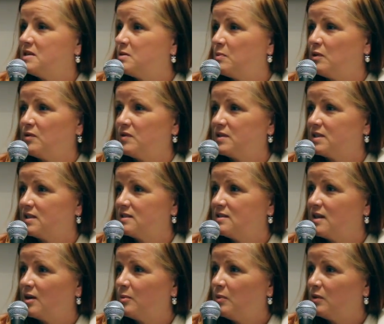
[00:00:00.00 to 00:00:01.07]
is a perfect
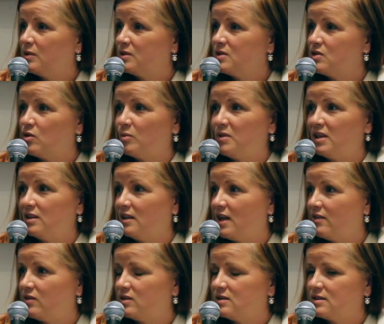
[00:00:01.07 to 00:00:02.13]
example on so many
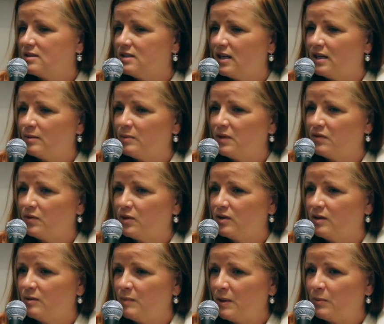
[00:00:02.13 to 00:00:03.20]
levels.
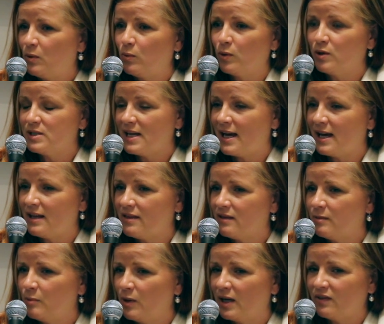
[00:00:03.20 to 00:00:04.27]
If people weren't at
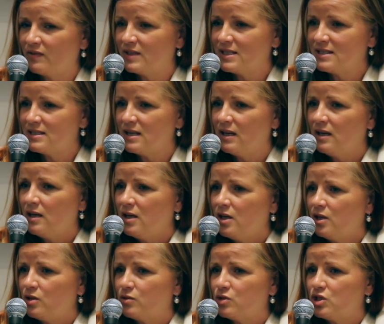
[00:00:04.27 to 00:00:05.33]
the breakfast,
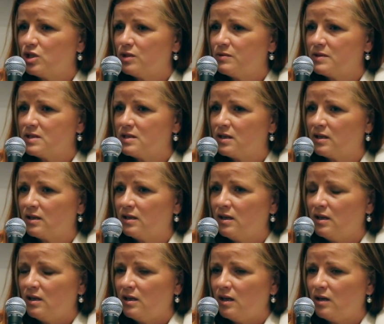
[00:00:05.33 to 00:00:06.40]
she was a
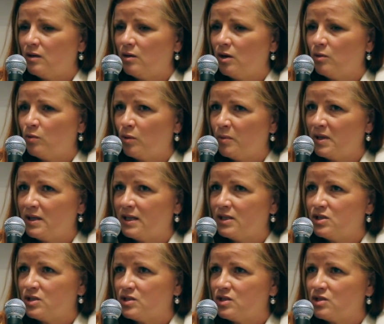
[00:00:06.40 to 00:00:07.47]
woman
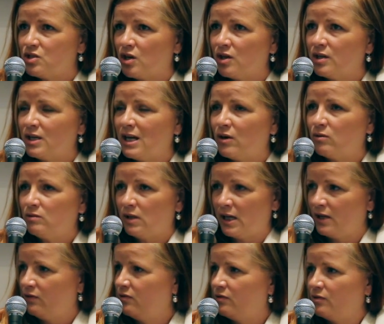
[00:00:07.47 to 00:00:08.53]
that just started out
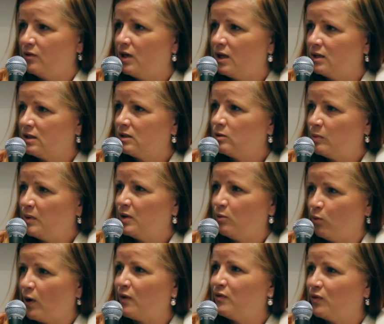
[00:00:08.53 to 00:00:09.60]
life a little bit
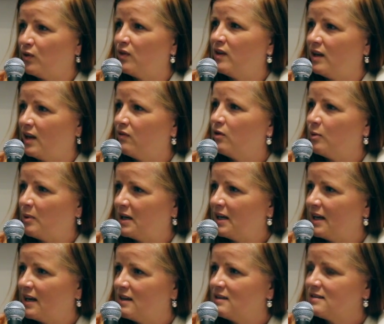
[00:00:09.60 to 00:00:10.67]
rougher than
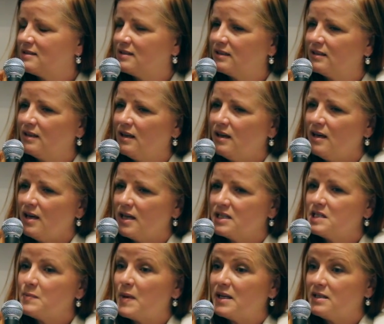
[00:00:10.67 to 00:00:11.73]
everybody else, and
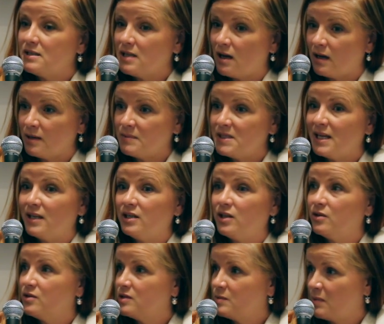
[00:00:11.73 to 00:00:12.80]
spent 10
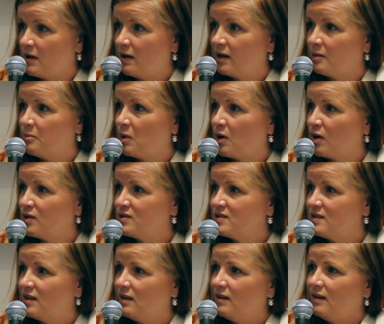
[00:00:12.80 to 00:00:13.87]
years behind
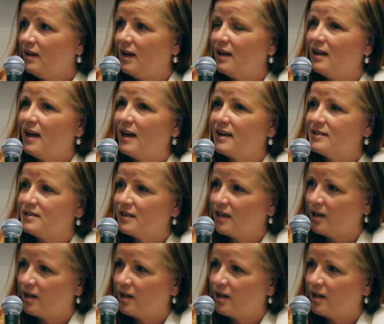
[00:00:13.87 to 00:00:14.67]
bars. And had to